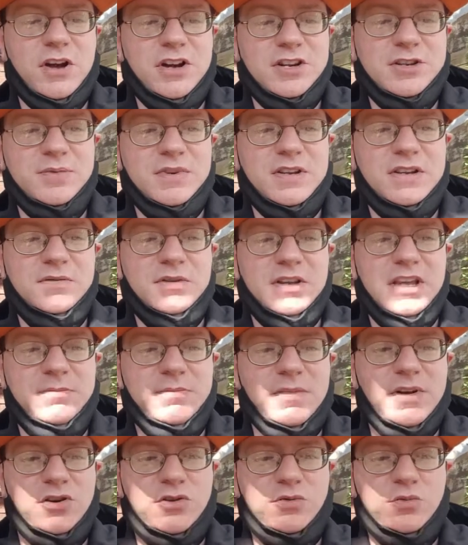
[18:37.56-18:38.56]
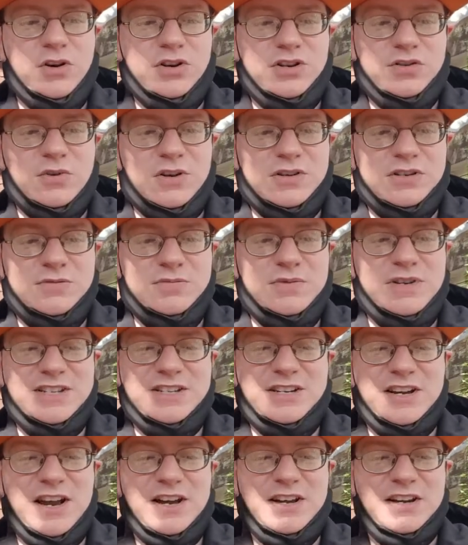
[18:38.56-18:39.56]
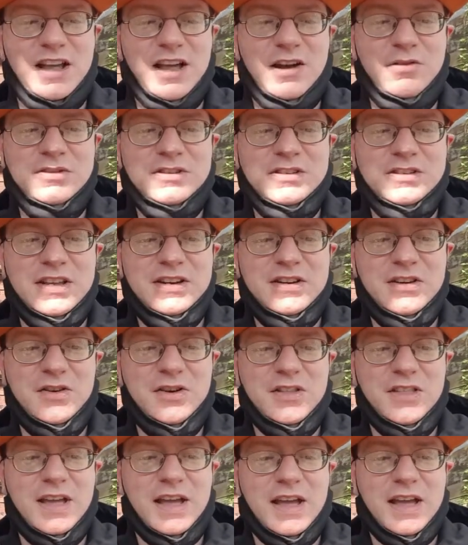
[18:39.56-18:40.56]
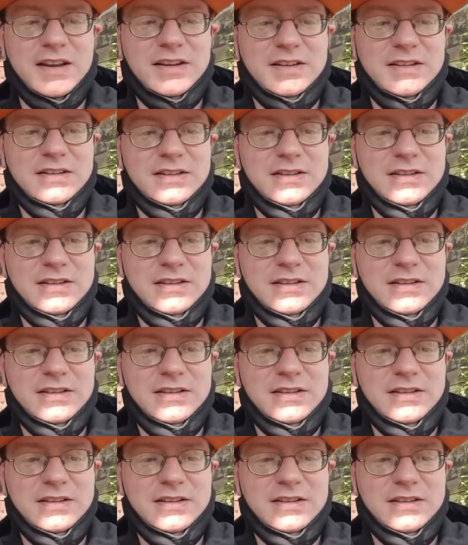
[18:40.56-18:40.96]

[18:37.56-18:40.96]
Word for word: Watch me eat my own words and watch this be a shiny. I wouldn't say no to that.